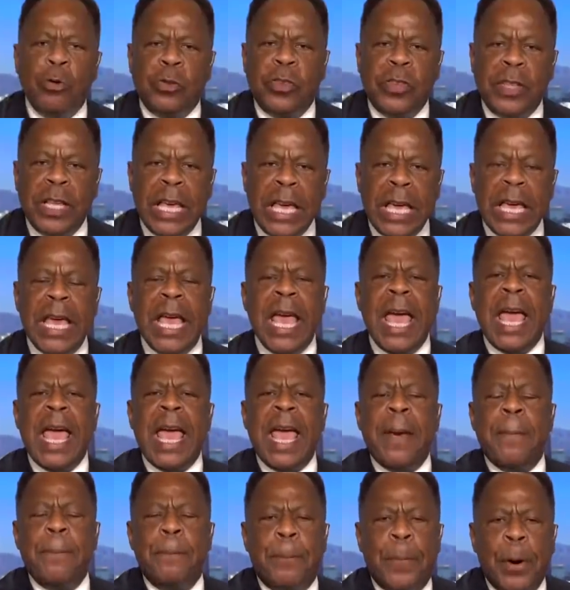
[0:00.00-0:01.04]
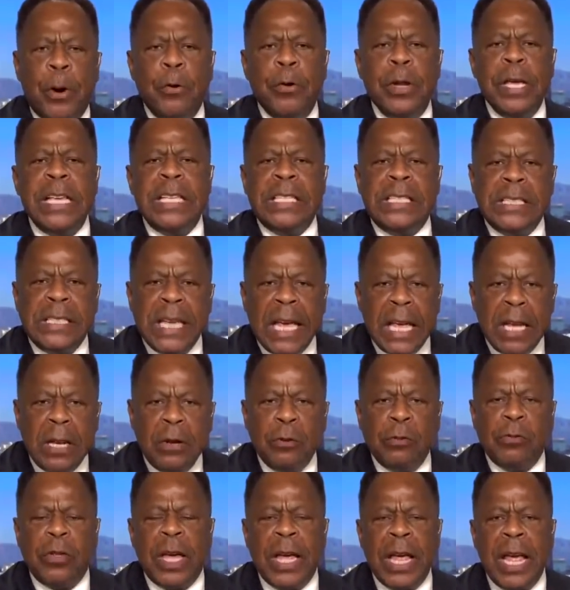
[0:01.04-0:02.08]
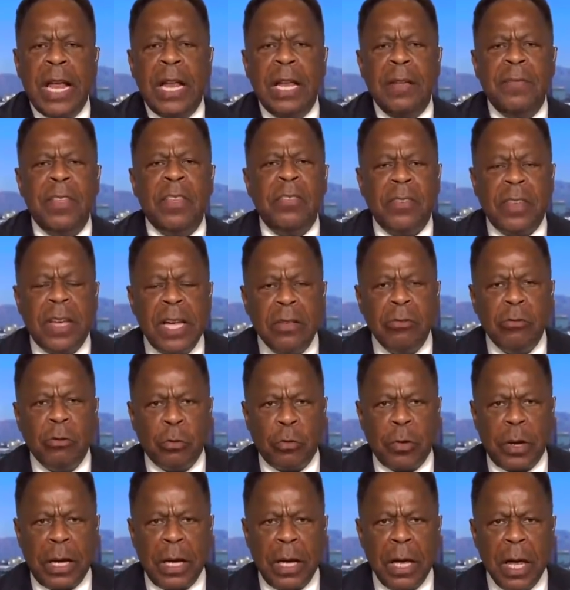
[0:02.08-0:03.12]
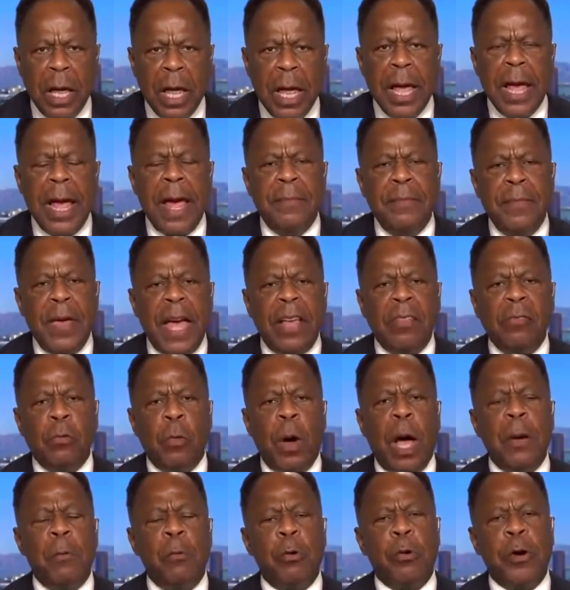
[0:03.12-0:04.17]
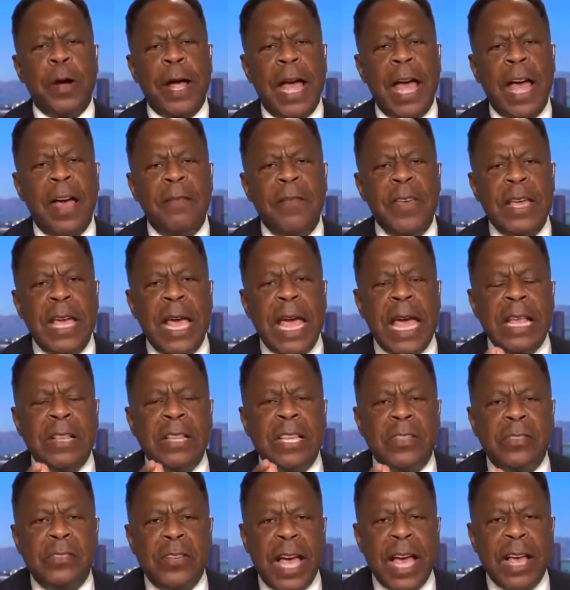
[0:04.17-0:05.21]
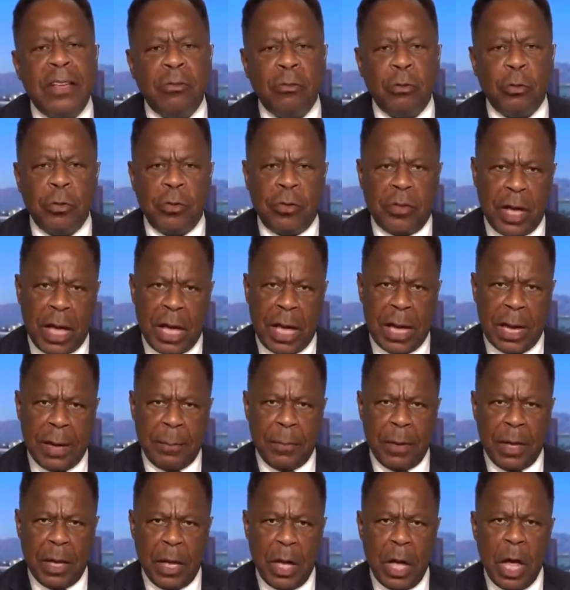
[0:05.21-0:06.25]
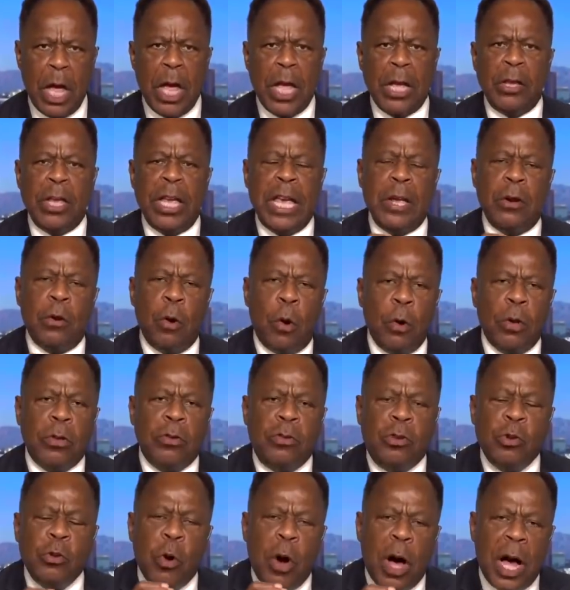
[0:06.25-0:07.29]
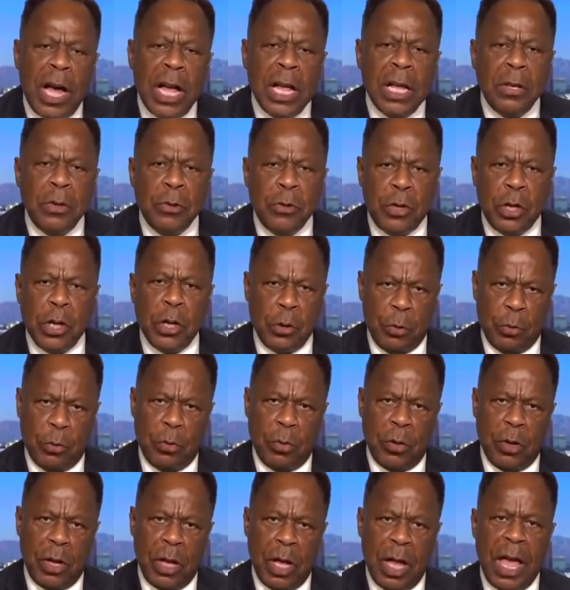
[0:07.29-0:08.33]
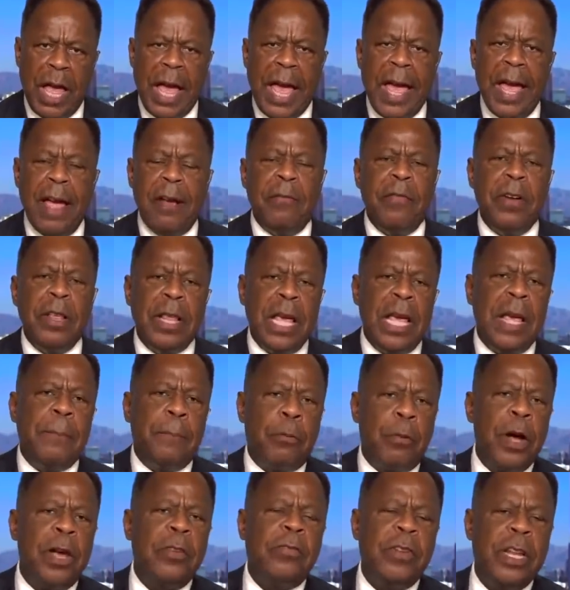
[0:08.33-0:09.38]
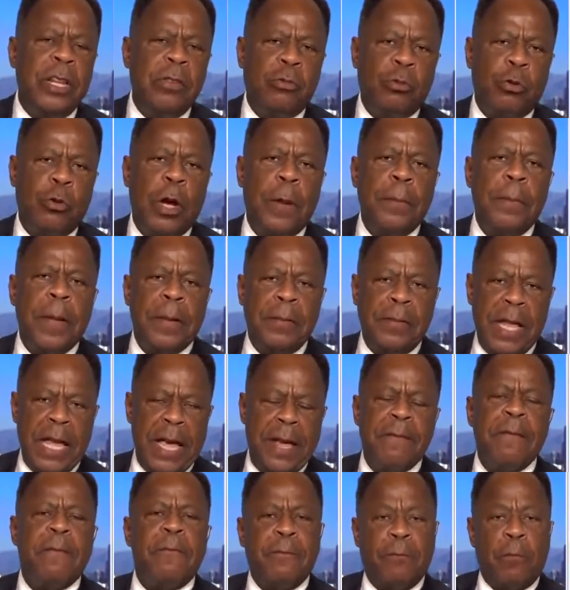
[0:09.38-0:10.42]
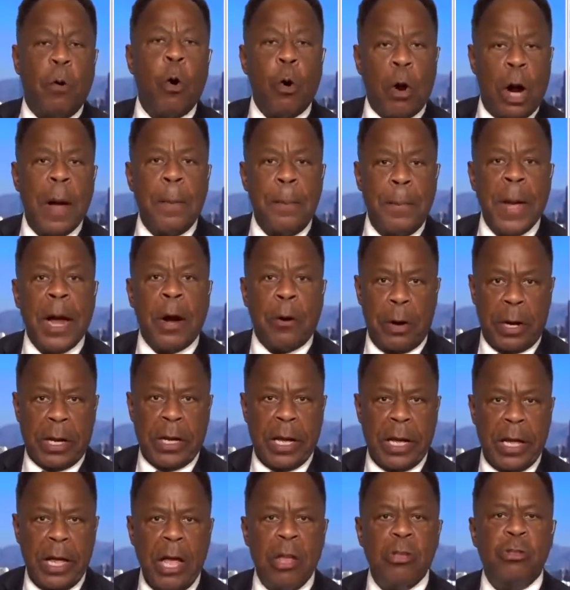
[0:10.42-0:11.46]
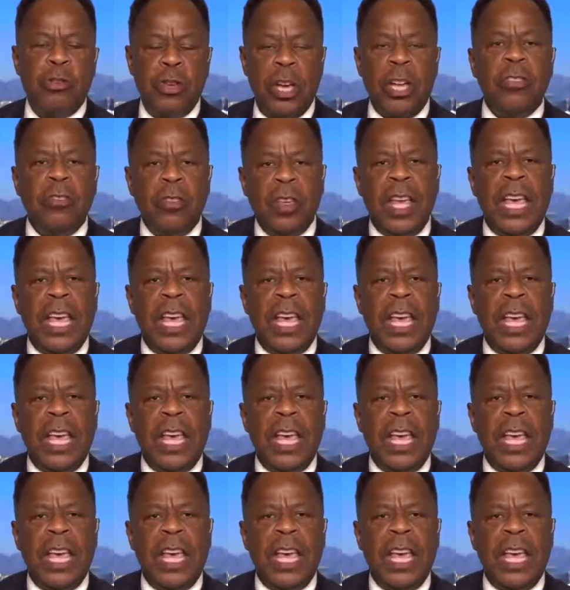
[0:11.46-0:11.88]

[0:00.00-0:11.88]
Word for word: C and Bernie Sanders ahead of this country. And that's why we're having a disastrous time. In, to undo everything President Trump did for America, just